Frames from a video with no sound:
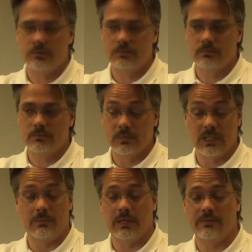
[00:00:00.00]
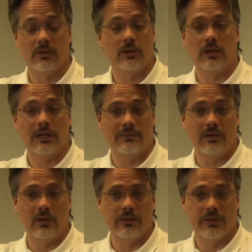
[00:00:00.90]
So yeah, by far of
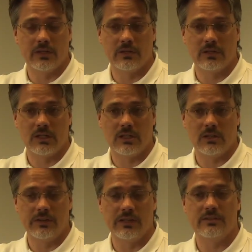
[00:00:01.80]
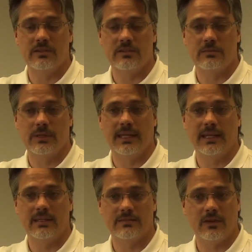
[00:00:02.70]
all the incidents we had
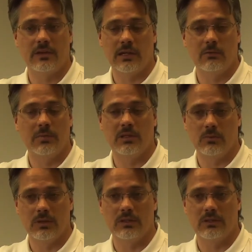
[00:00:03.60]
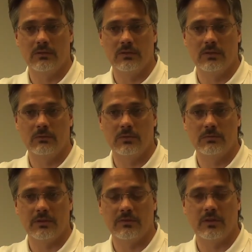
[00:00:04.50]
last fall, that would be the one that was
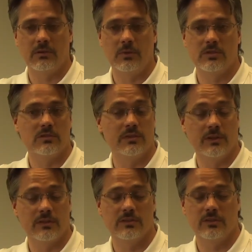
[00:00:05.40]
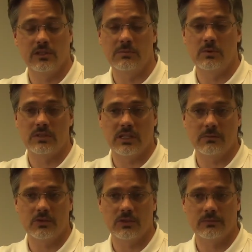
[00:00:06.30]
by far the most severe and certainly the most
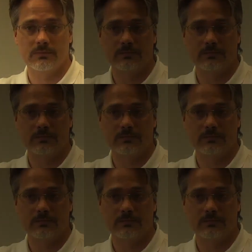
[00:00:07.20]
damaging.